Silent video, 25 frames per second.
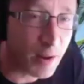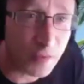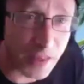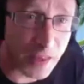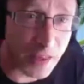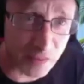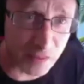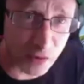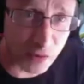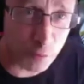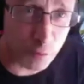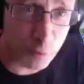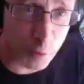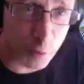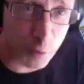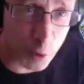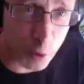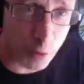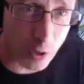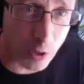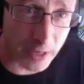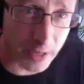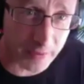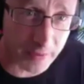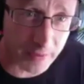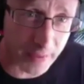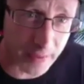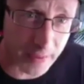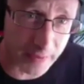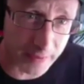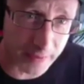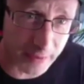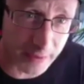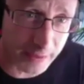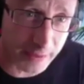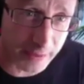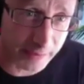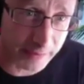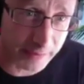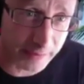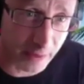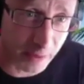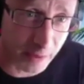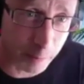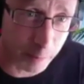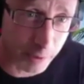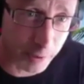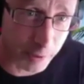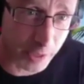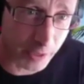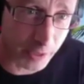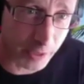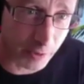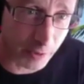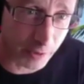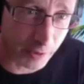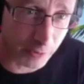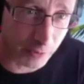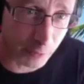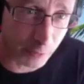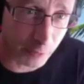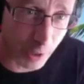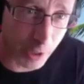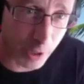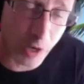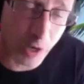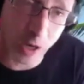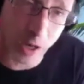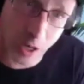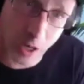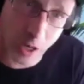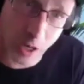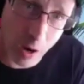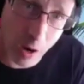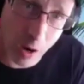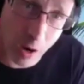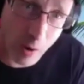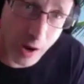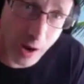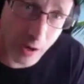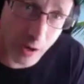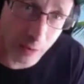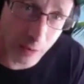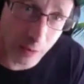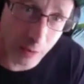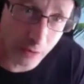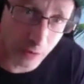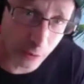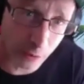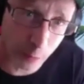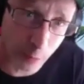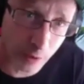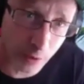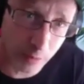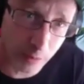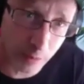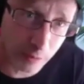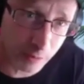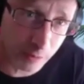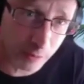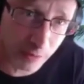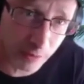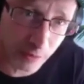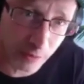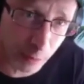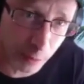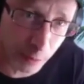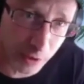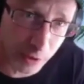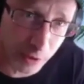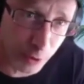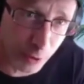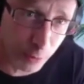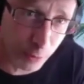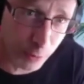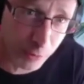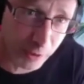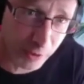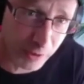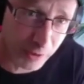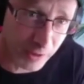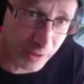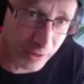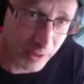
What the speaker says: There's a few like that he's done, being honest, where you're like, oh wow, just one human.